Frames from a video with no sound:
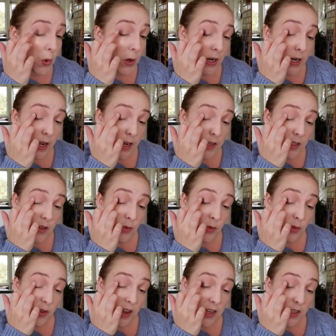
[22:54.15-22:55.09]
organized the
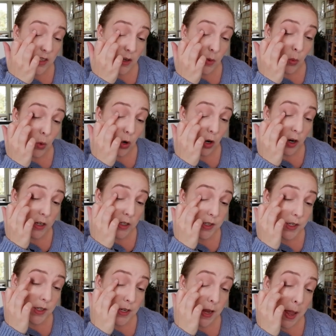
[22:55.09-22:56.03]
Face
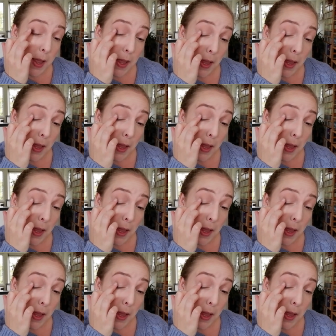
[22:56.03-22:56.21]
Awards